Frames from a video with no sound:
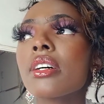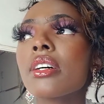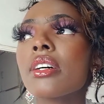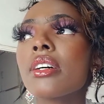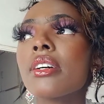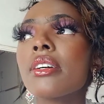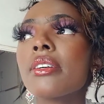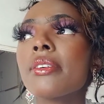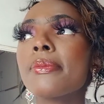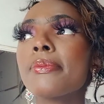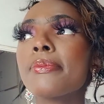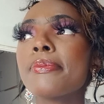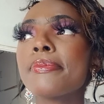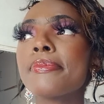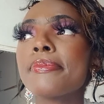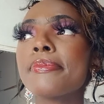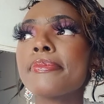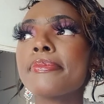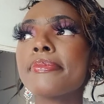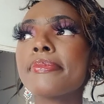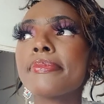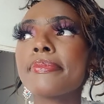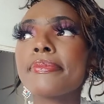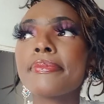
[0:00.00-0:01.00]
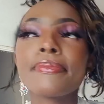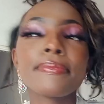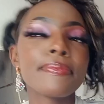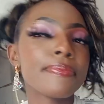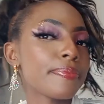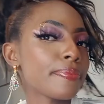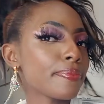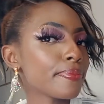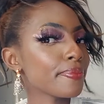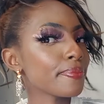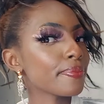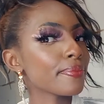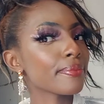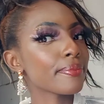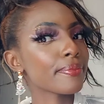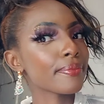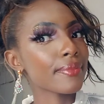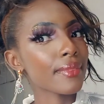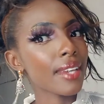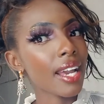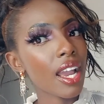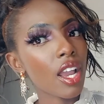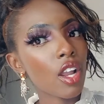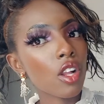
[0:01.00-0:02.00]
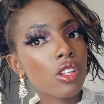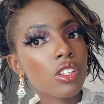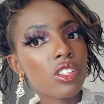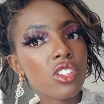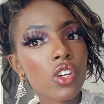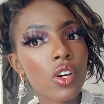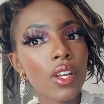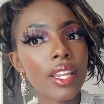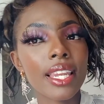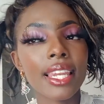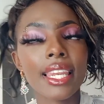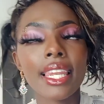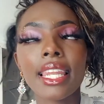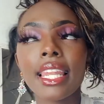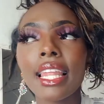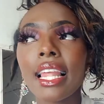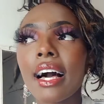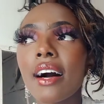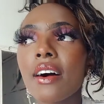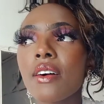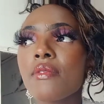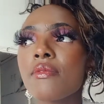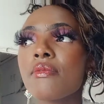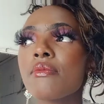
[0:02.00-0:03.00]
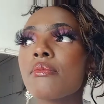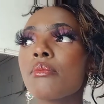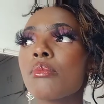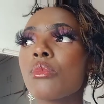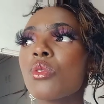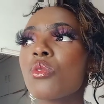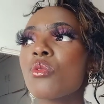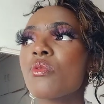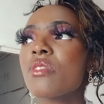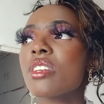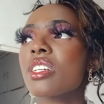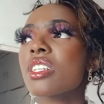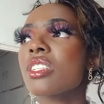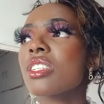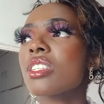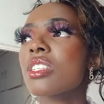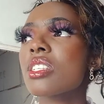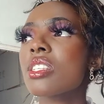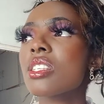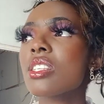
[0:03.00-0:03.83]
I also love movies.